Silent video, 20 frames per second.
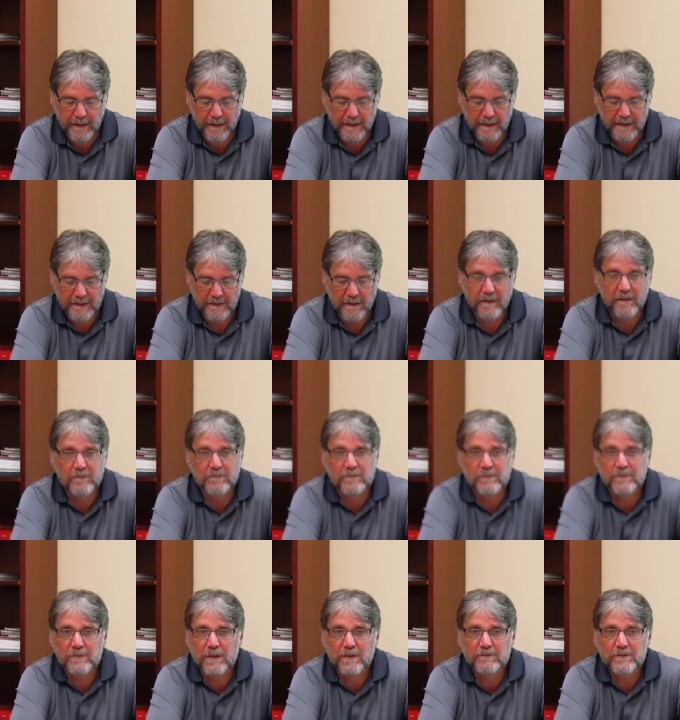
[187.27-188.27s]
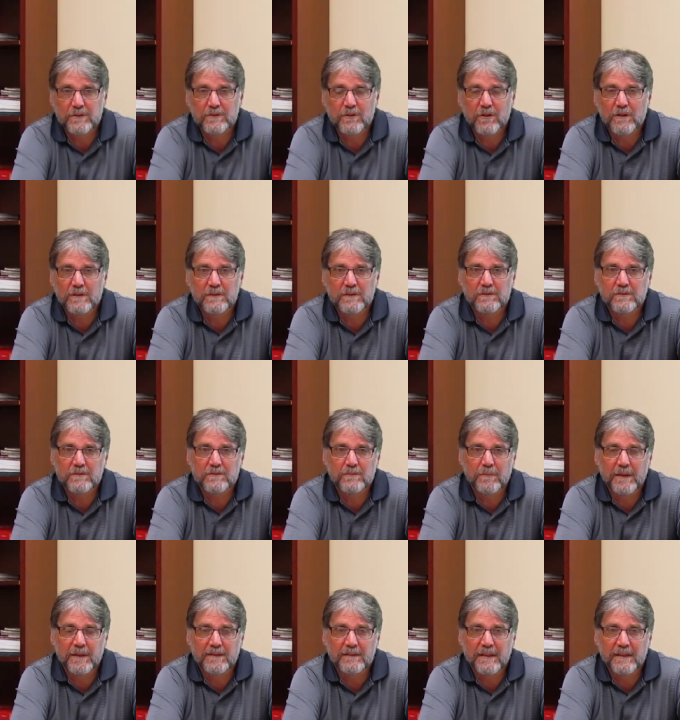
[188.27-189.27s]
And love to talk to you
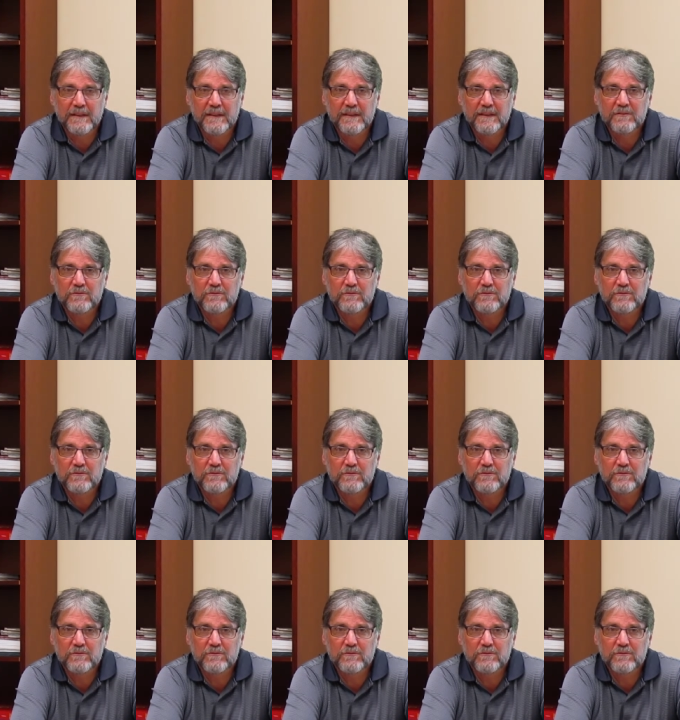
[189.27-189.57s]
about any